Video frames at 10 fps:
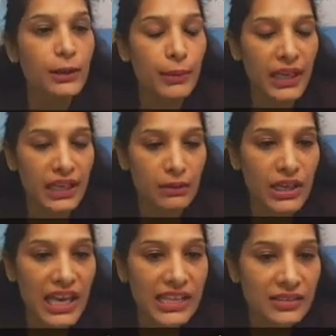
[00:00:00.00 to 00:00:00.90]
B.
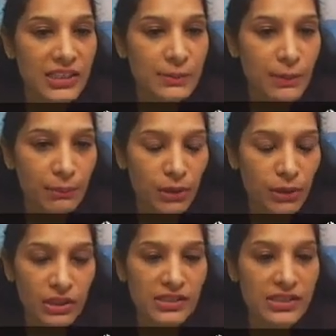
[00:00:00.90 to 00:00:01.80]
Monascus
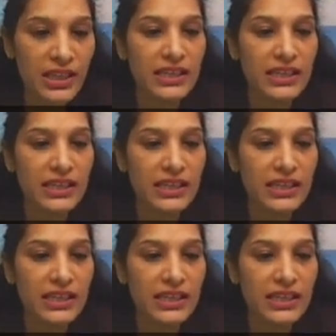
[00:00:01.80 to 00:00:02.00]
purpureus.